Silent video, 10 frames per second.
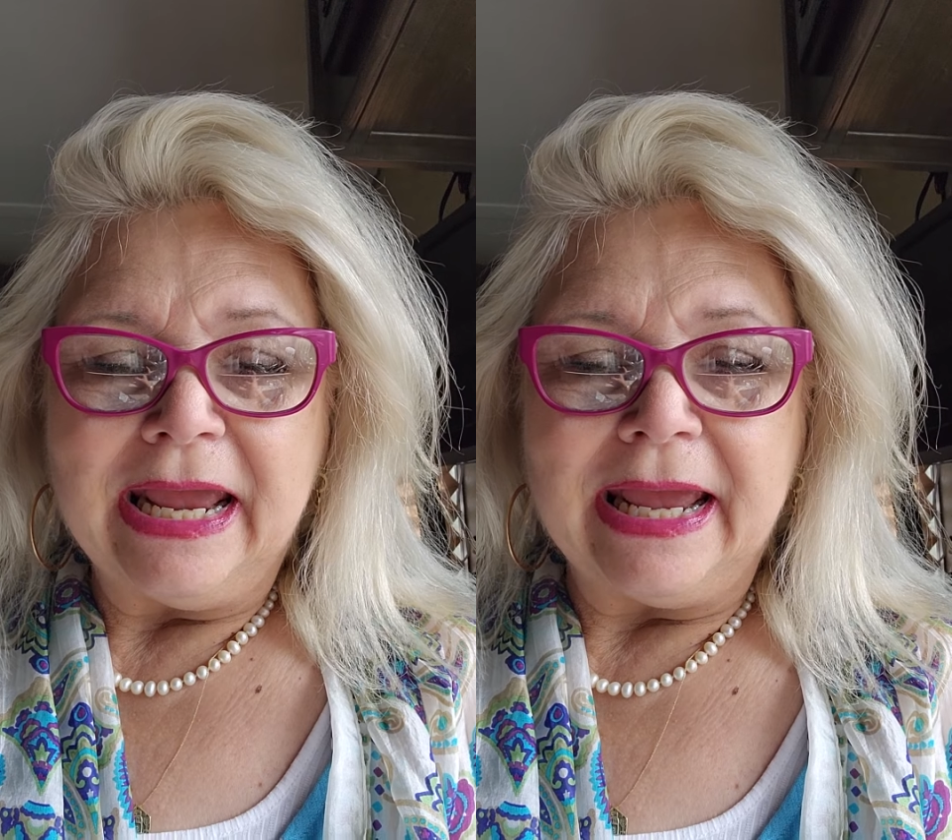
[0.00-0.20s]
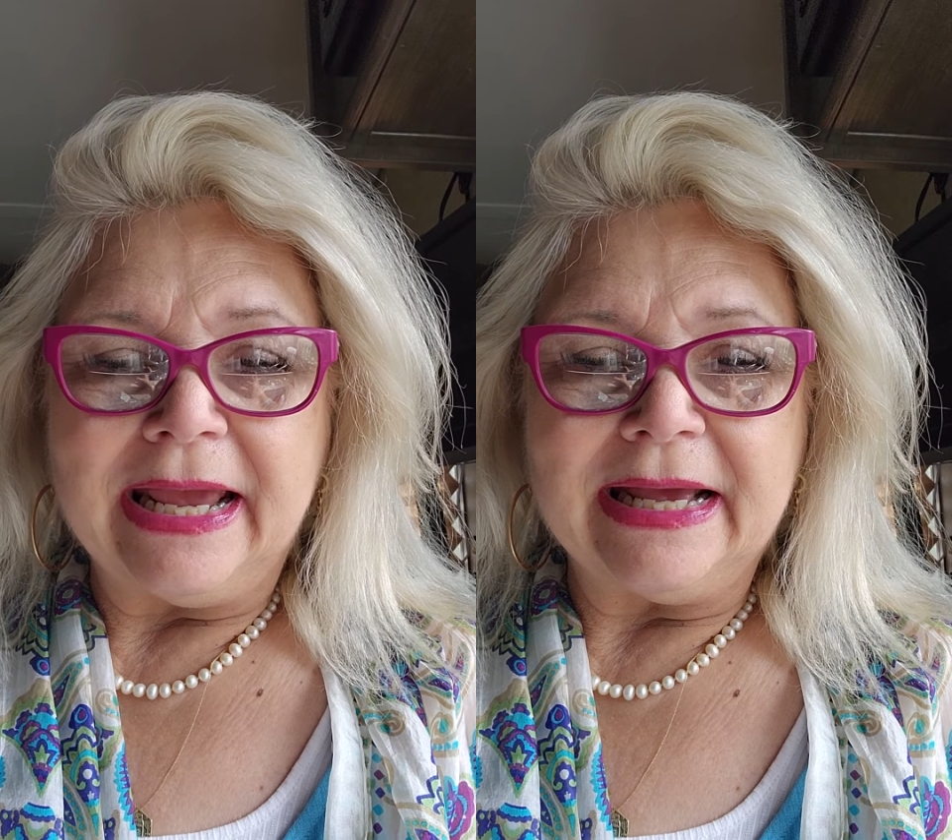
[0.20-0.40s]

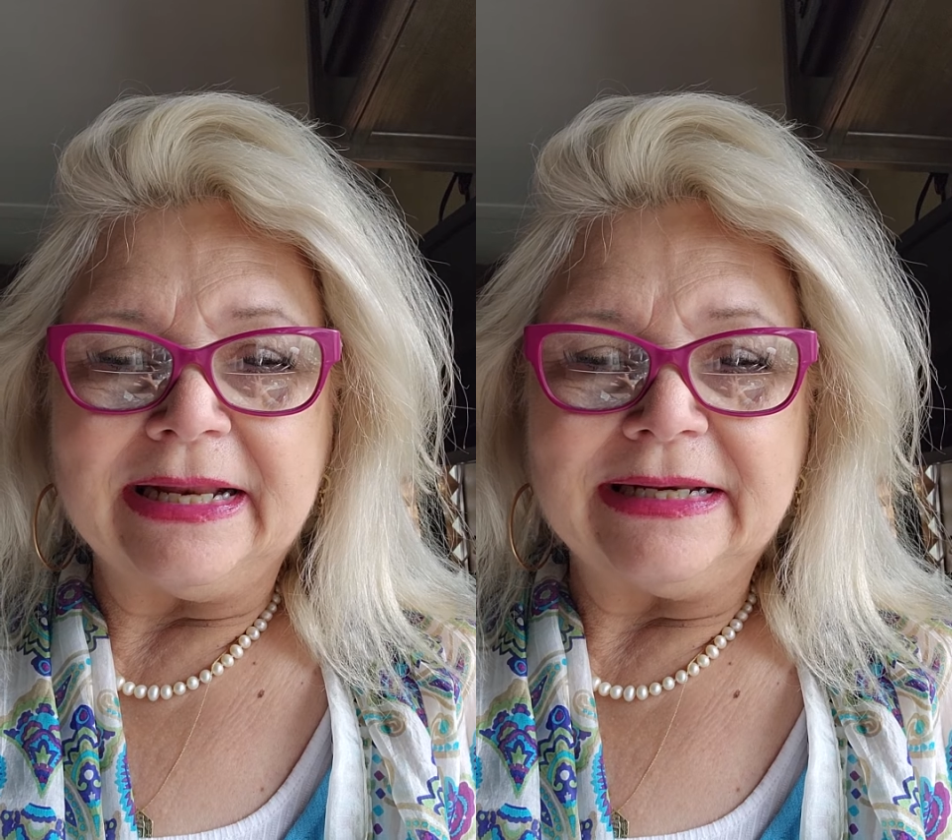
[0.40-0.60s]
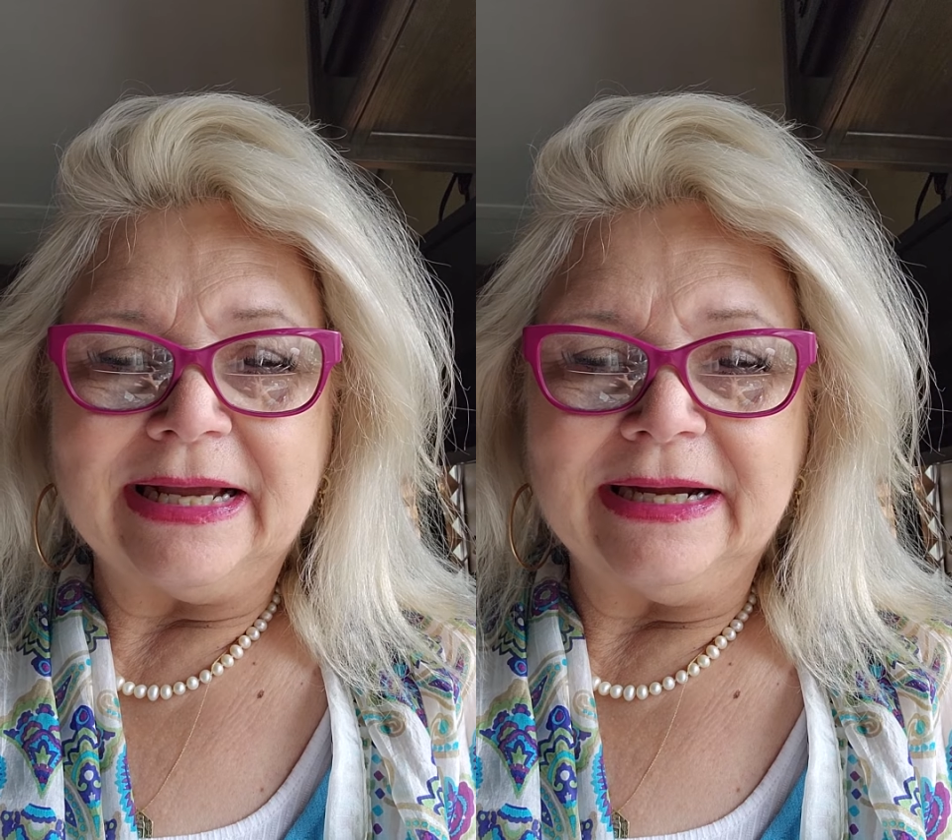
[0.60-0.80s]

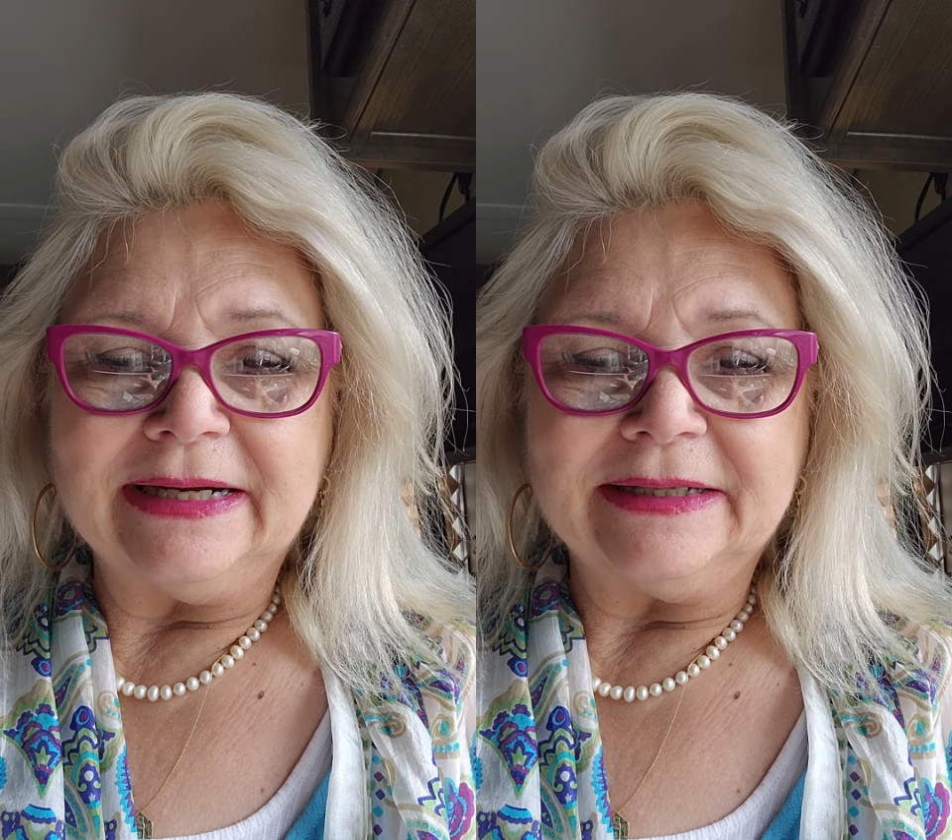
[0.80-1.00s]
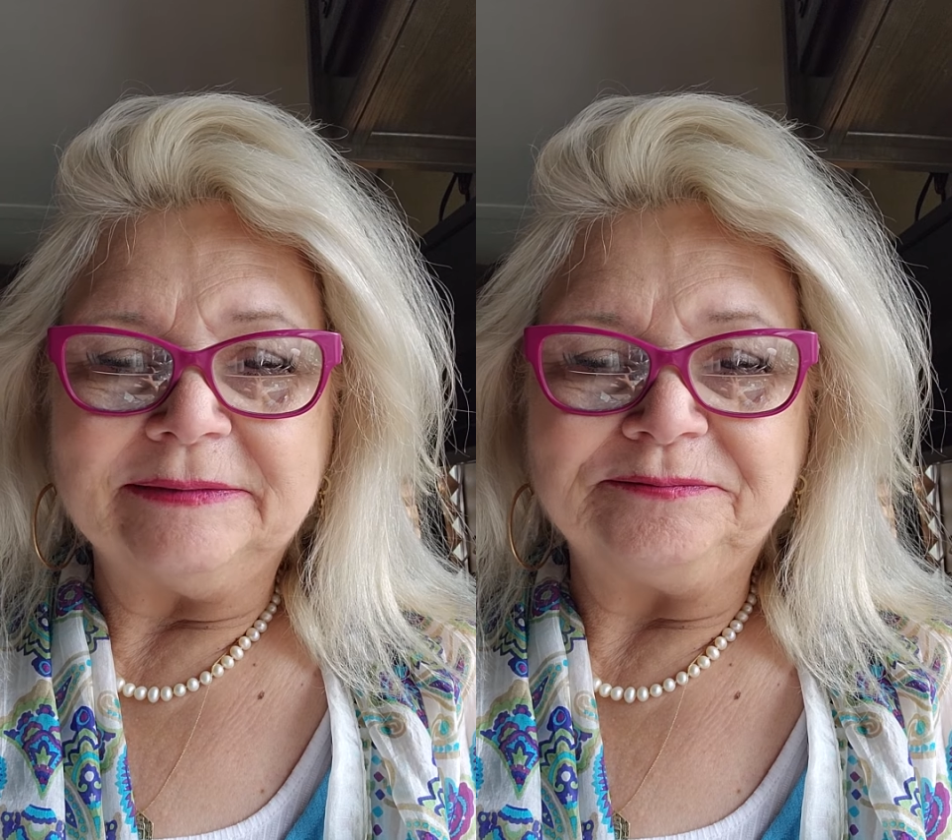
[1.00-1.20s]
And
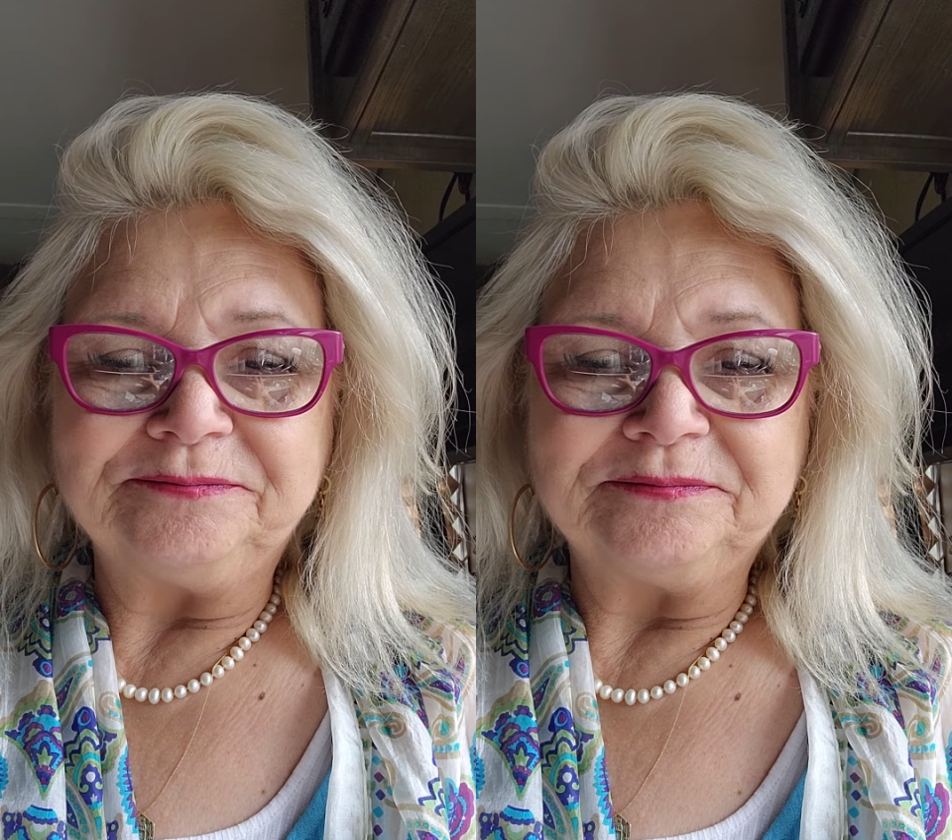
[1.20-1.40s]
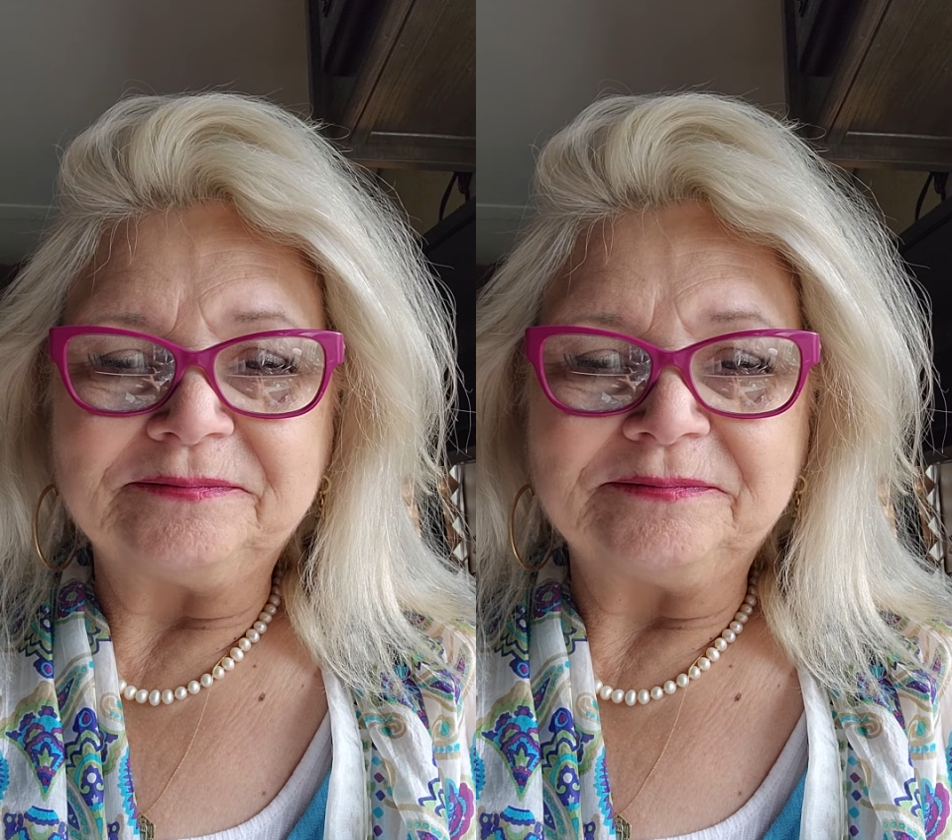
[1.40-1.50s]
um,